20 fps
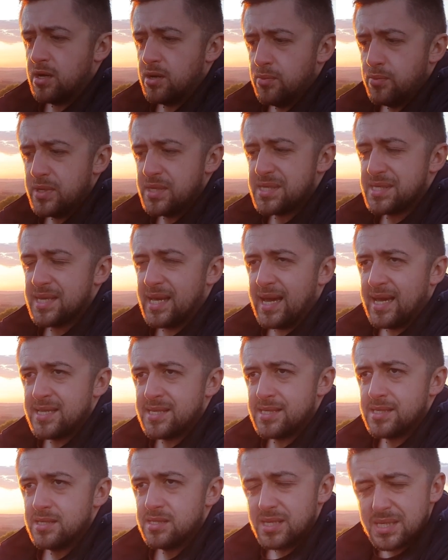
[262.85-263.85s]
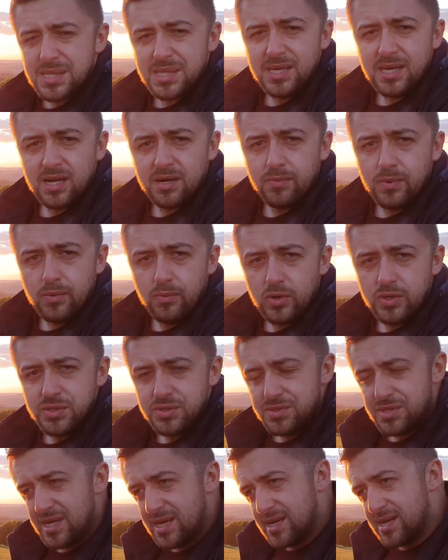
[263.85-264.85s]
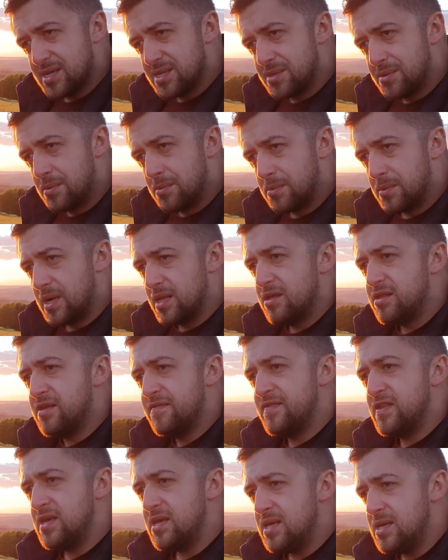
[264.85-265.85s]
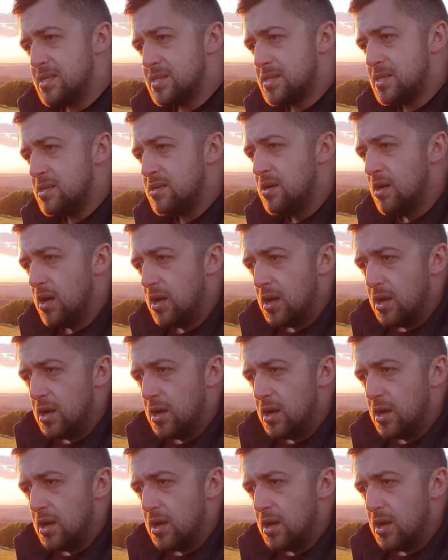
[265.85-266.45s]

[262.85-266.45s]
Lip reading: we said this year we want to take it relatively easy.